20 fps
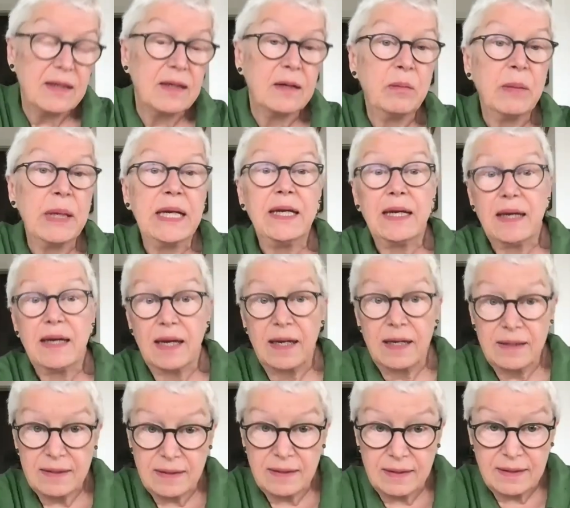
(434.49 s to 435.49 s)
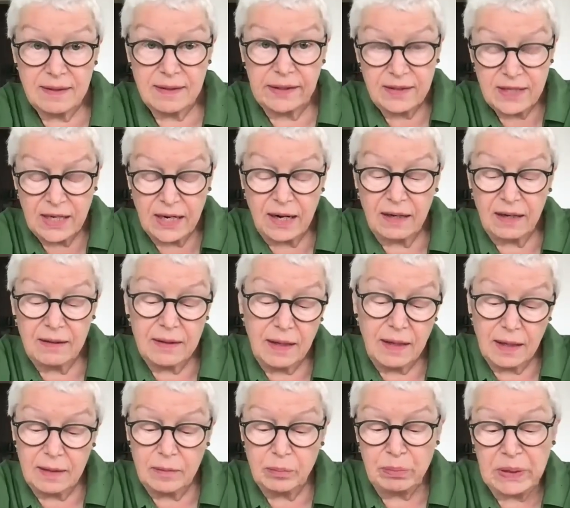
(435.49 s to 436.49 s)
in many cases entirely
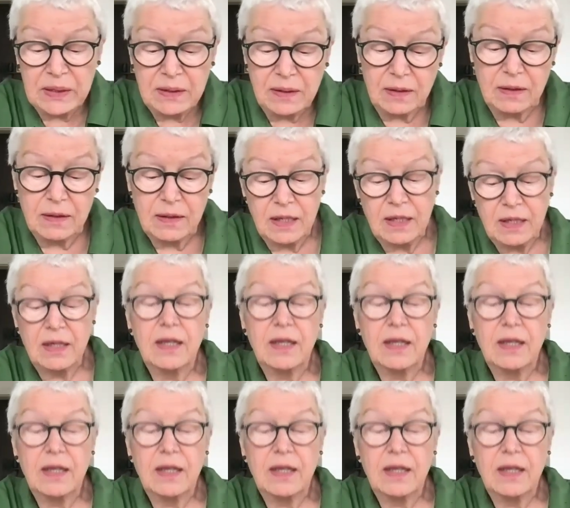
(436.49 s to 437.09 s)
unbidden.